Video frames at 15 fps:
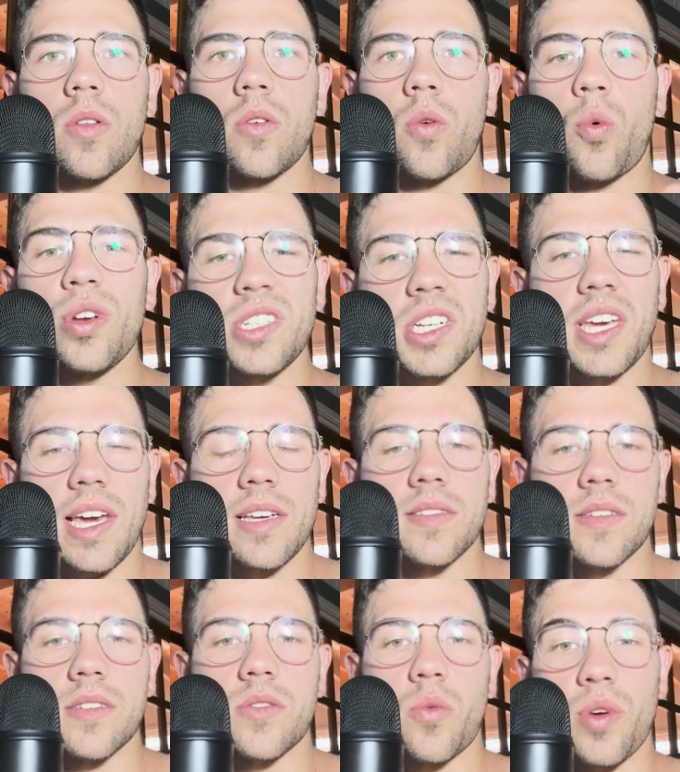which
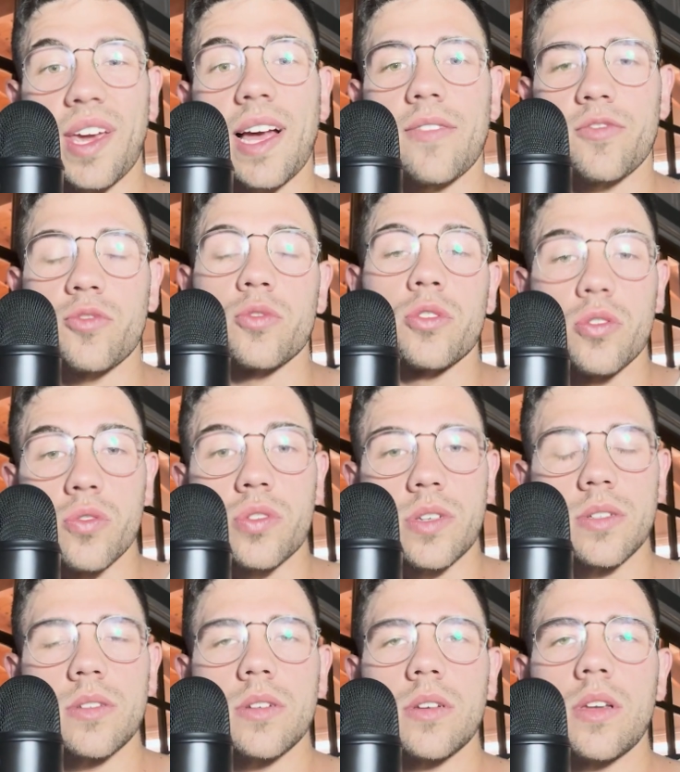cases we have to use
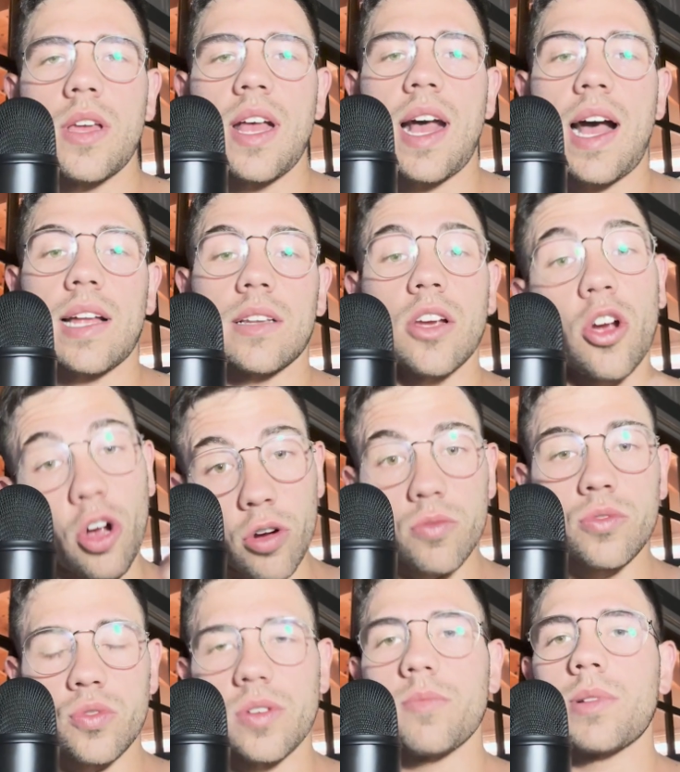it, and how
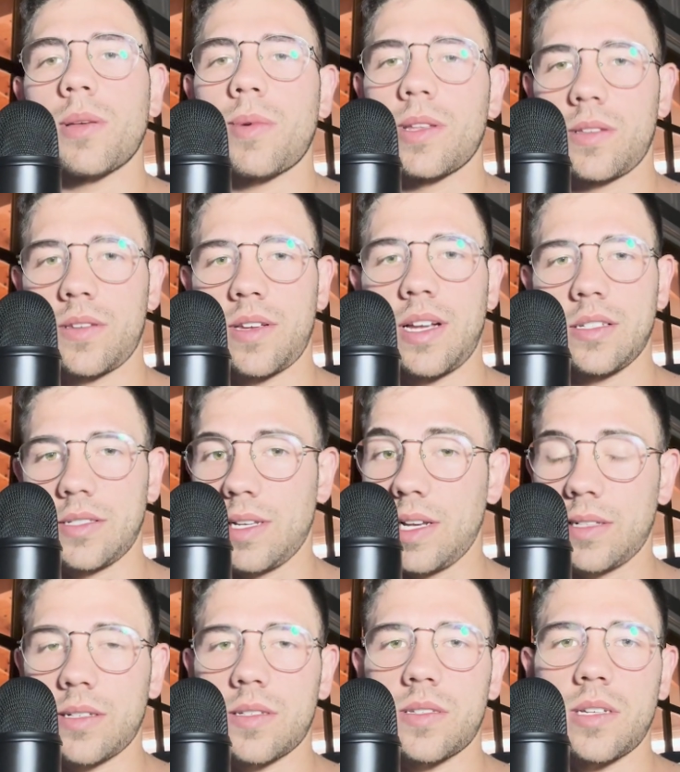to implement a
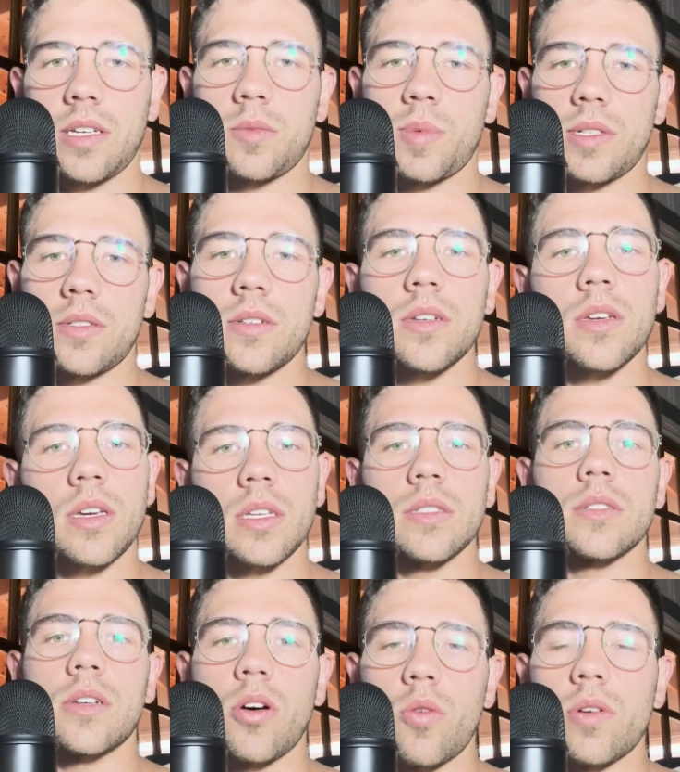select statement
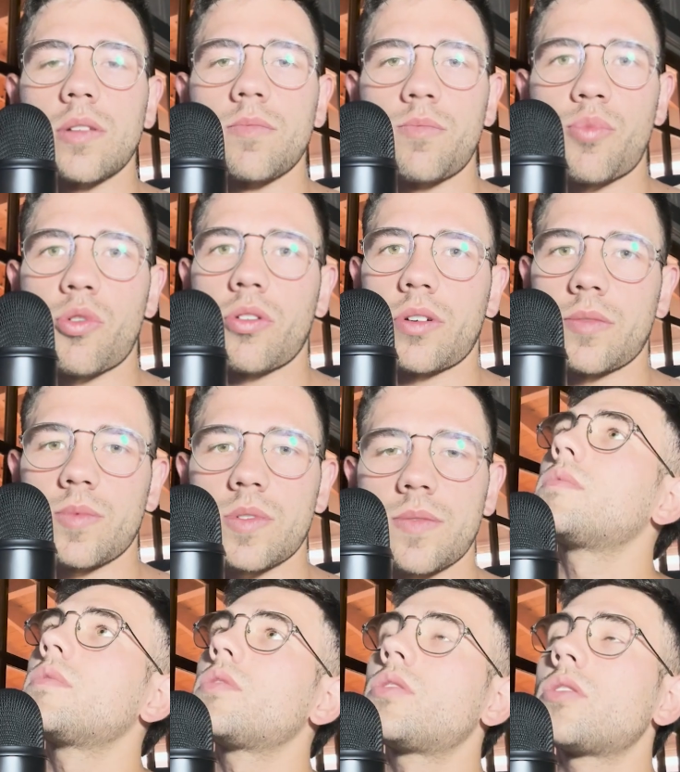in Golang programs.
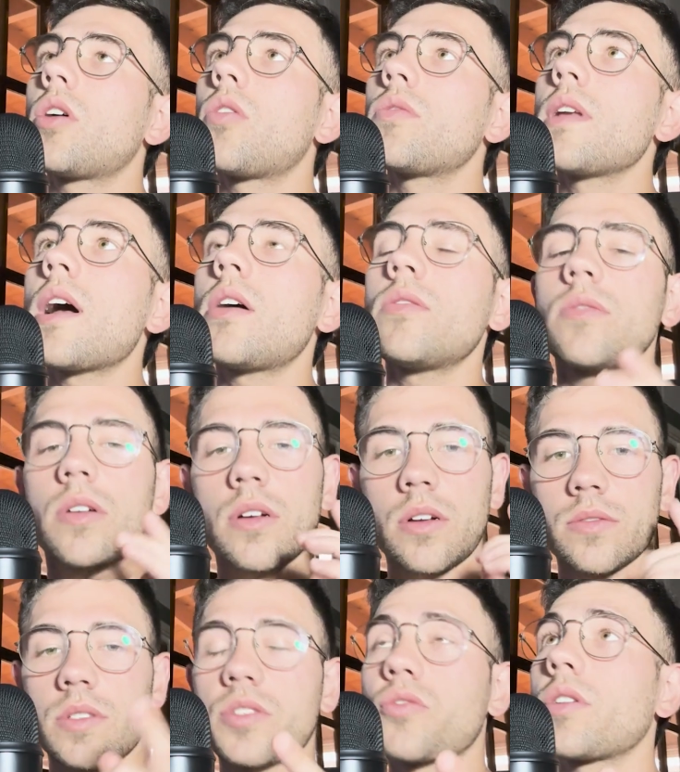So now
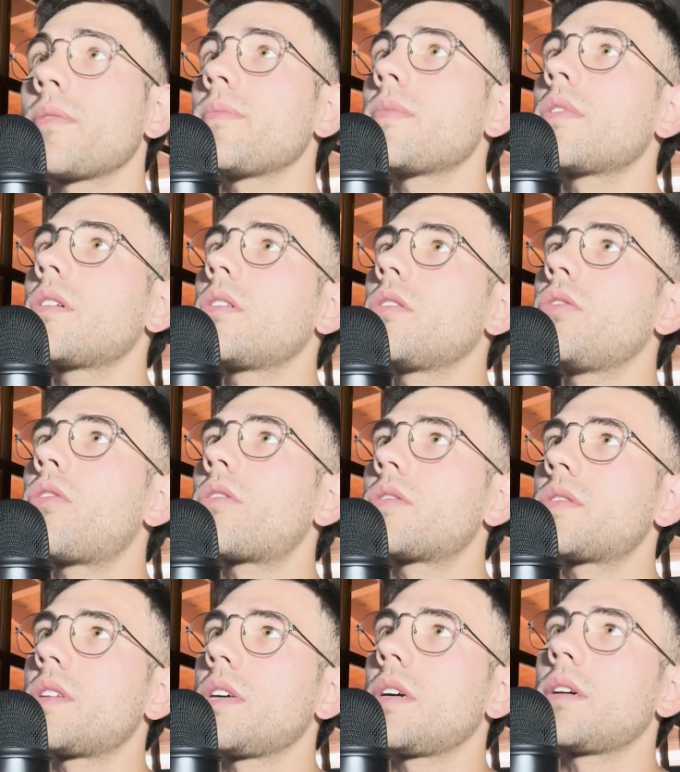on the screen you are
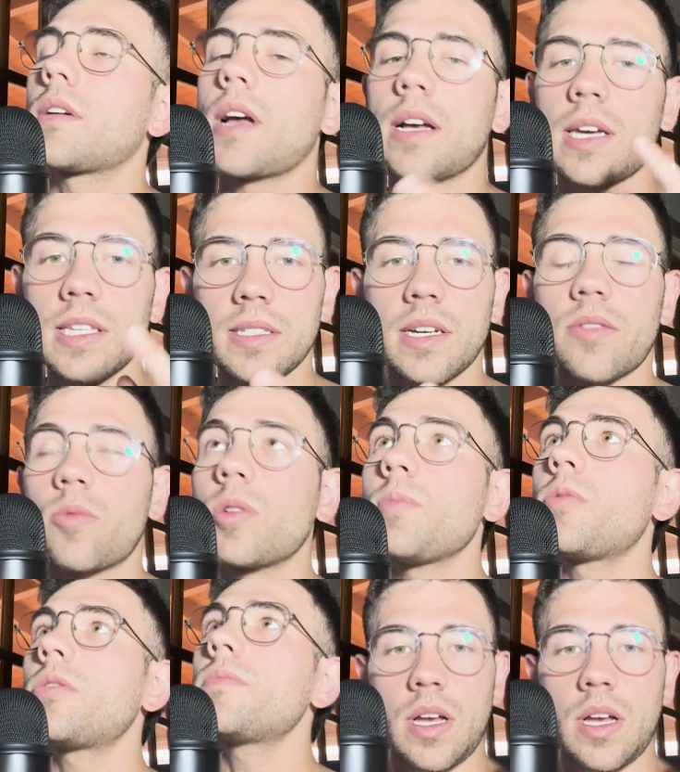seeing a GitHub repo.